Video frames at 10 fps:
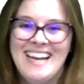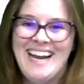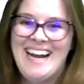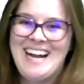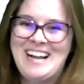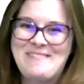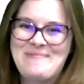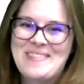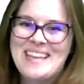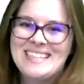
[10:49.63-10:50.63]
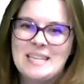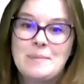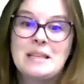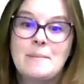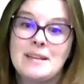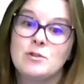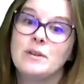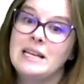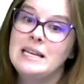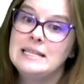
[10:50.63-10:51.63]
something that makes it
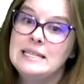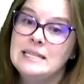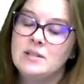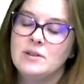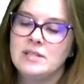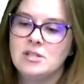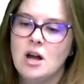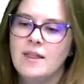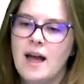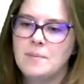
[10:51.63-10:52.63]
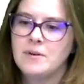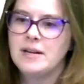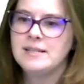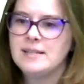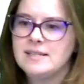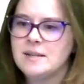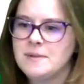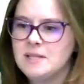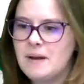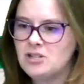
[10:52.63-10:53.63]
really easy to install the operating system,
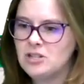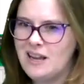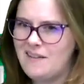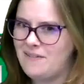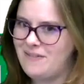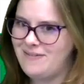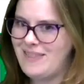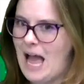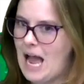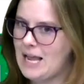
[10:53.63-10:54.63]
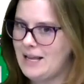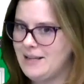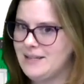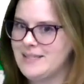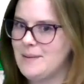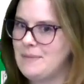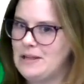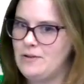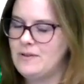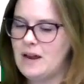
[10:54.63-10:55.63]
especially if that is
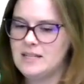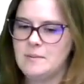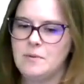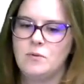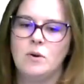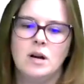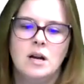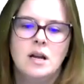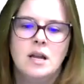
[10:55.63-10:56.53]
something you've not done before.